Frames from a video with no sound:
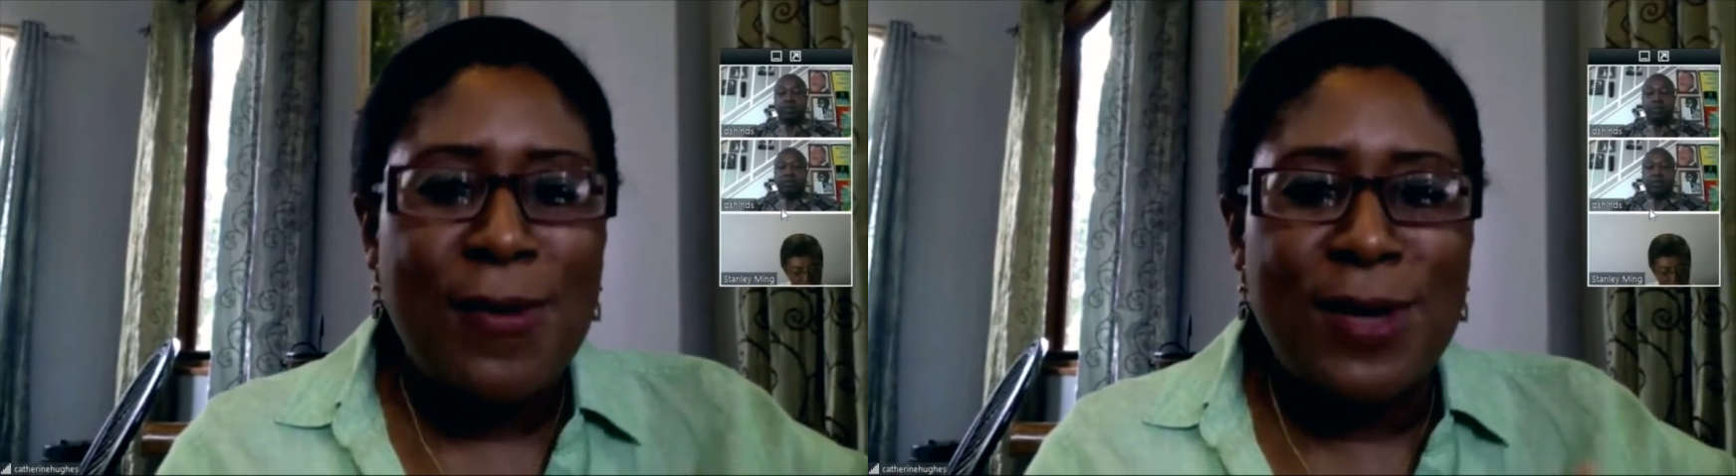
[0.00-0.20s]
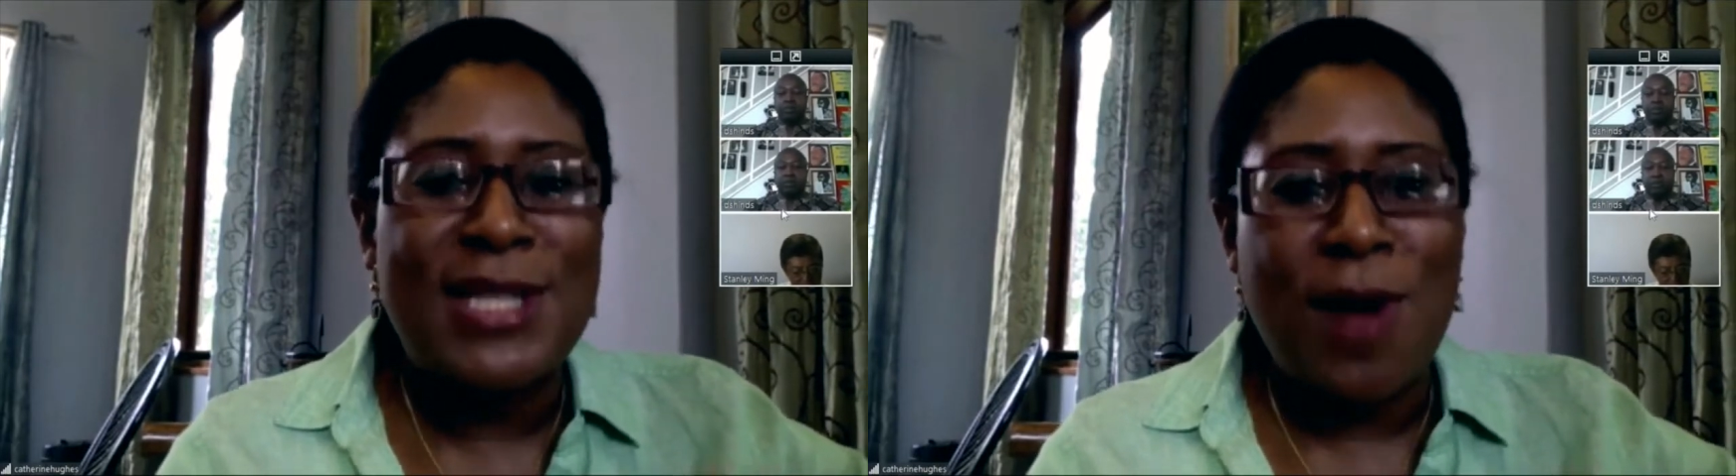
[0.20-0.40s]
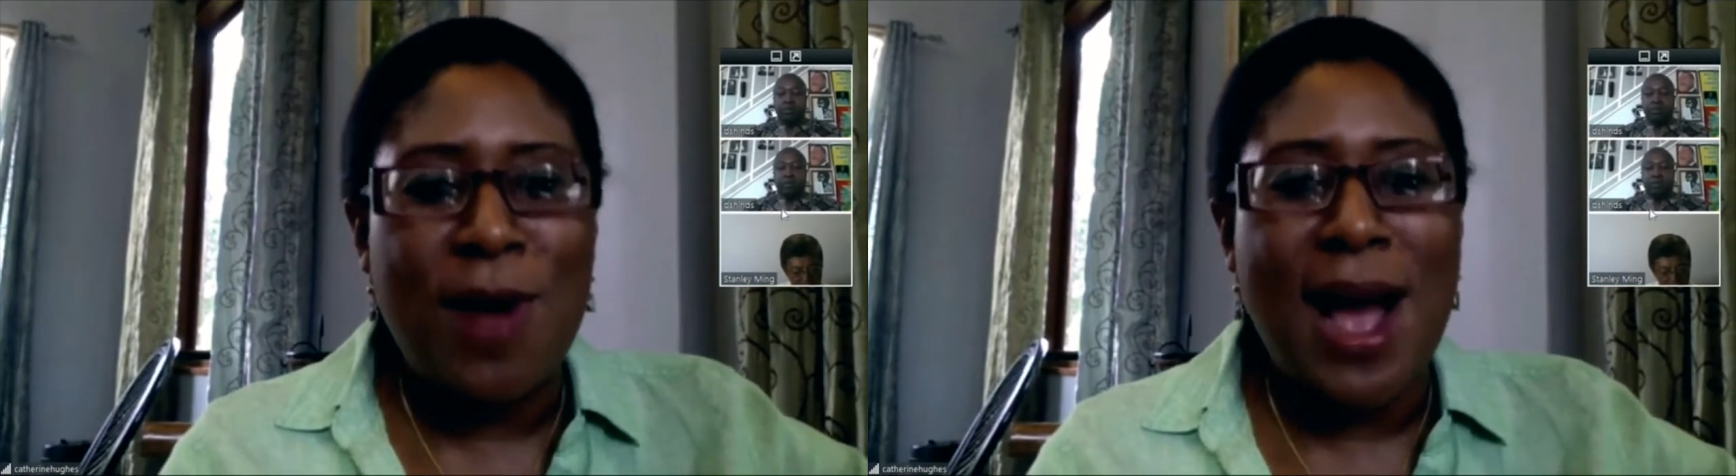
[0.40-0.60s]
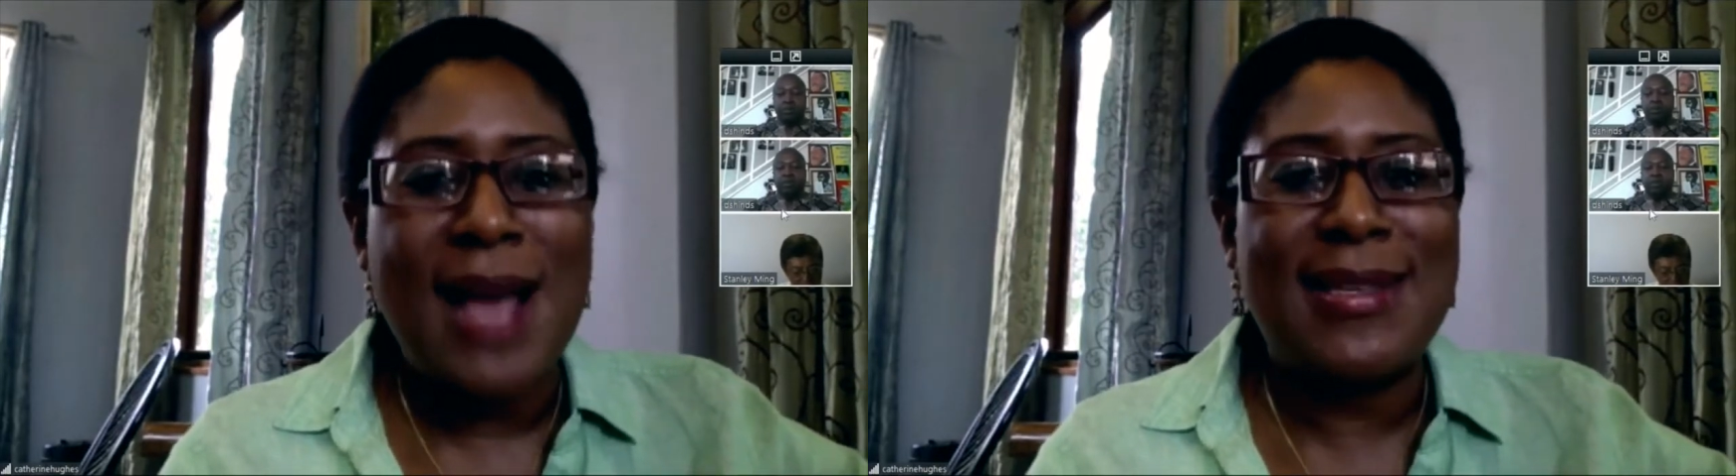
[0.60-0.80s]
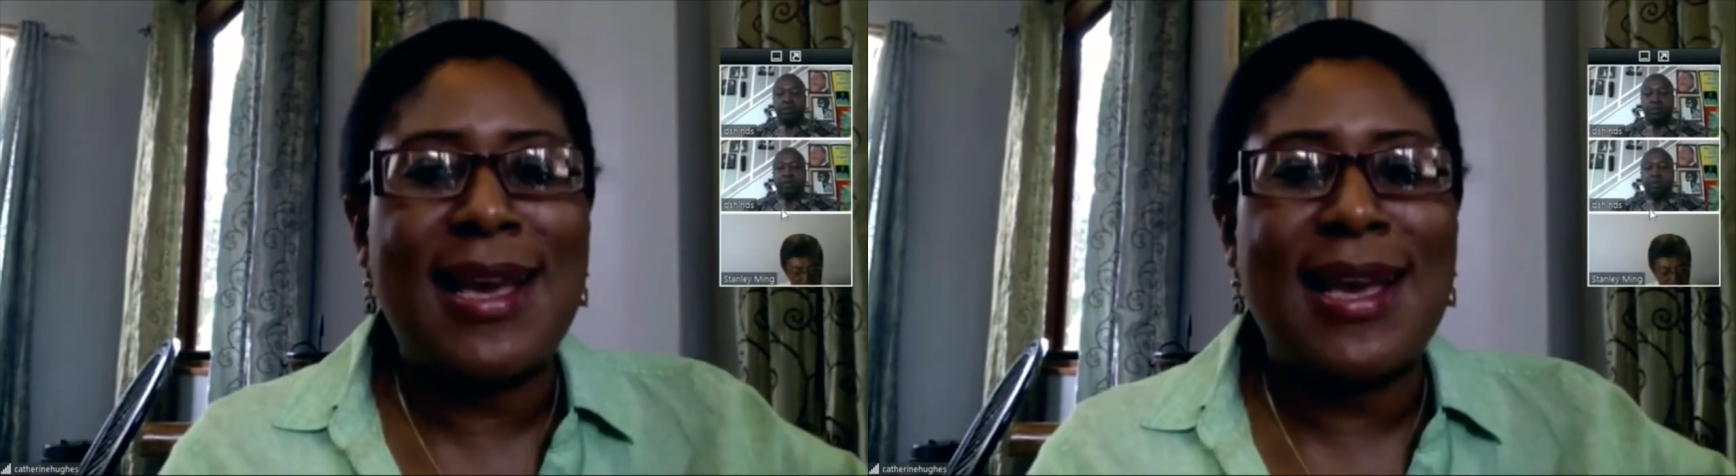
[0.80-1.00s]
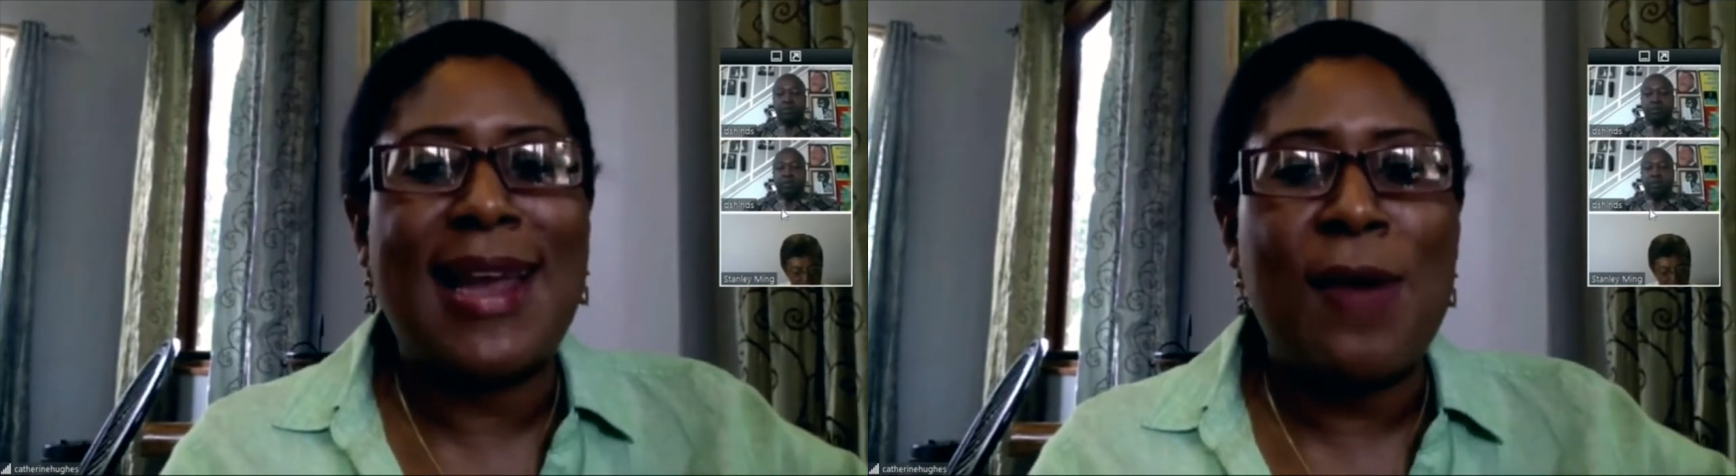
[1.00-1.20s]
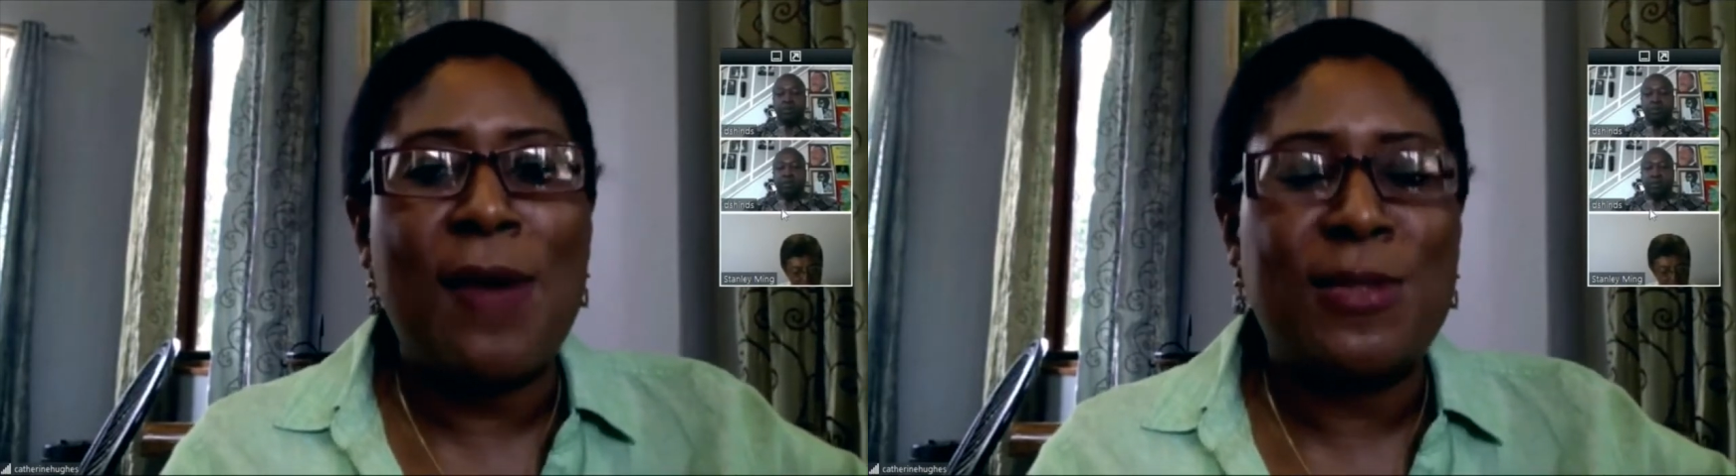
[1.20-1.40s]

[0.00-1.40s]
surprising, and I was